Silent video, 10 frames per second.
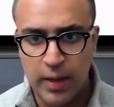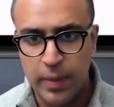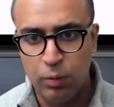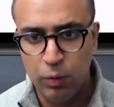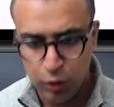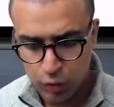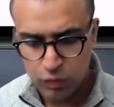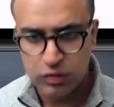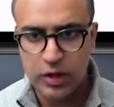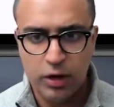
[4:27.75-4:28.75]
and then we'll
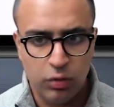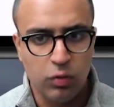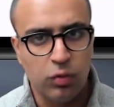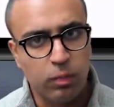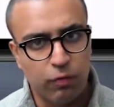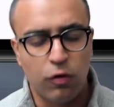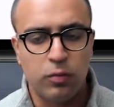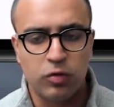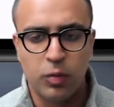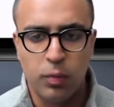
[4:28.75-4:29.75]
use that to perform
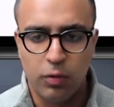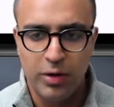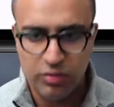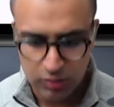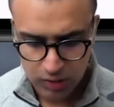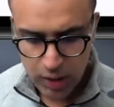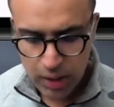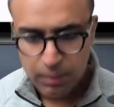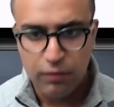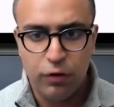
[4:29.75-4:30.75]
some operations.
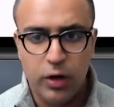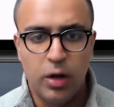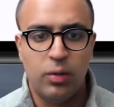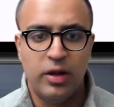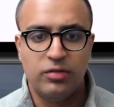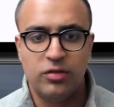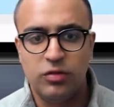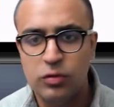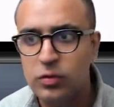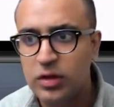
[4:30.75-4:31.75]
But for now, let's just
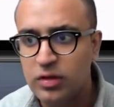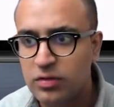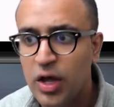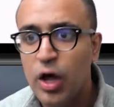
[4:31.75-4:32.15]
do this.